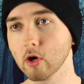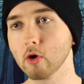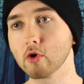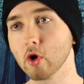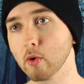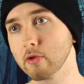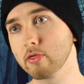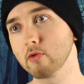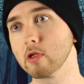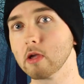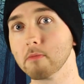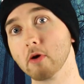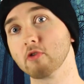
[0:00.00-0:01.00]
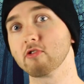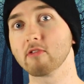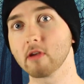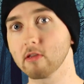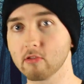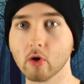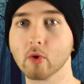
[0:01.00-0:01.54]
know, going through the emotions
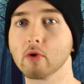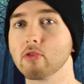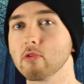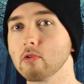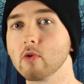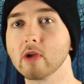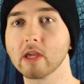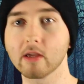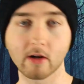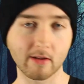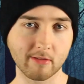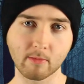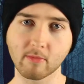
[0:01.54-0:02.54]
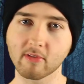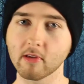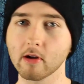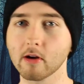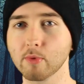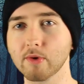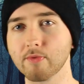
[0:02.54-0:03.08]
that he's going through. He cuts
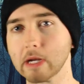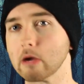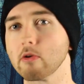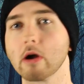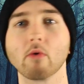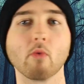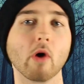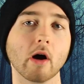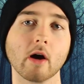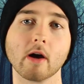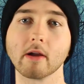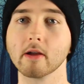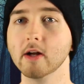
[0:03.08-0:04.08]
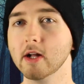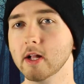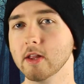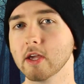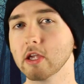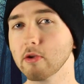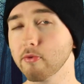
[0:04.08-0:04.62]
himself. We figure out why.
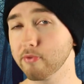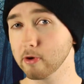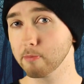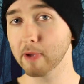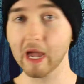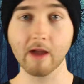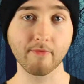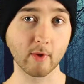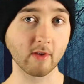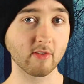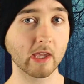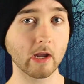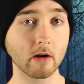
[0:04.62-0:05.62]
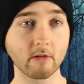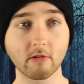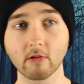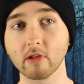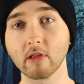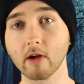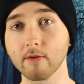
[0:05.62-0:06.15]
And you feel bad for this
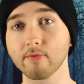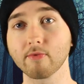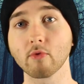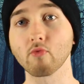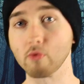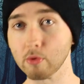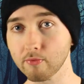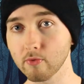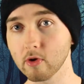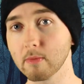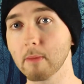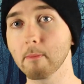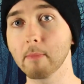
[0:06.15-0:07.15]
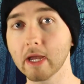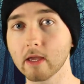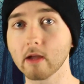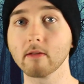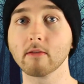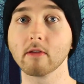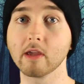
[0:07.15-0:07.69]
character enough to root for him to make
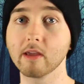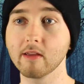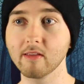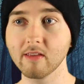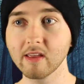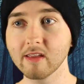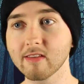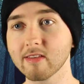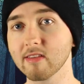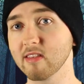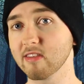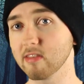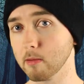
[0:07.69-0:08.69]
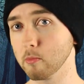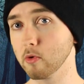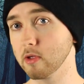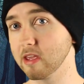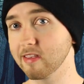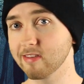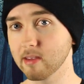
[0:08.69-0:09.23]
it. He's
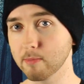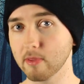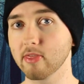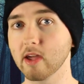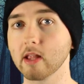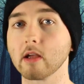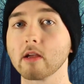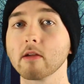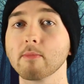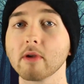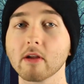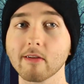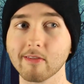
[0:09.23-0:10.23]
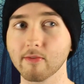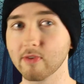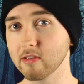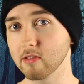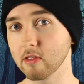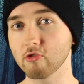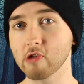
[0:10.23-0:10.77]
sympathetic because of
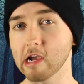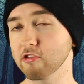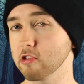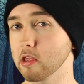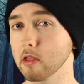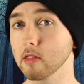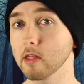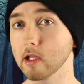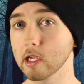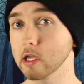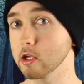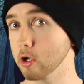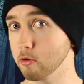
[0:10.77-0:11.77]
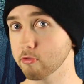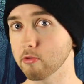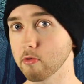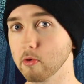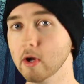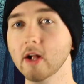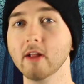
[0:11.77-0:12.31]
the tragedy that he goes
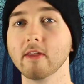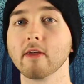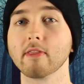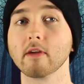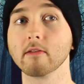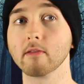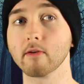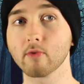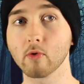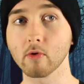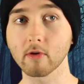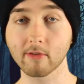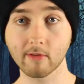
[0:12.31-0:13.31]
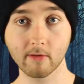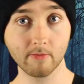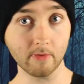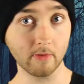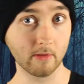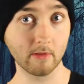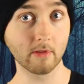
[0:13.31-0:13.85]
through. And then, of course,
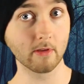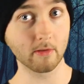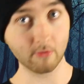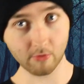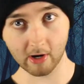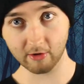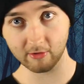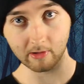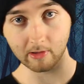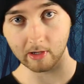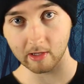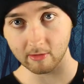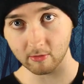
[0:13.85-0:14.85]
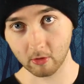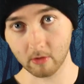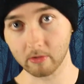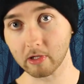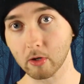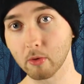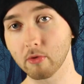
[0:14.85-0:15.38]
the tragedy that he's
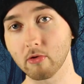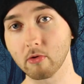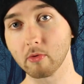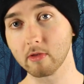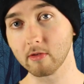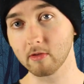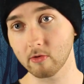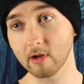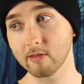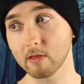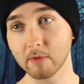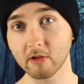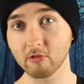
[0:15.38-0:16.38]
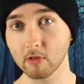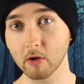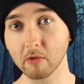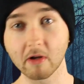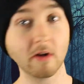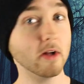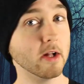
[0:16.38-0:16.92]
currently going through with this crazy bitch
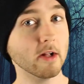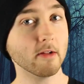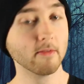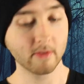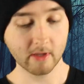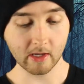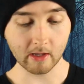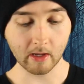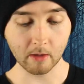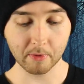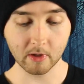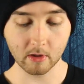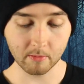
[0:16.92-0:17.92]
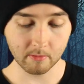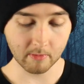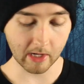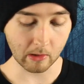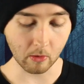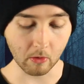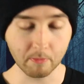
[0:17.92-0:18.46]
Lola ain't helping him
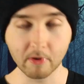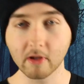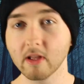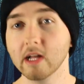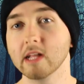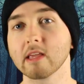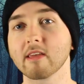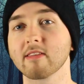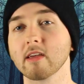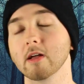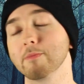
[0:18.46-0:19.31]
at all. But they set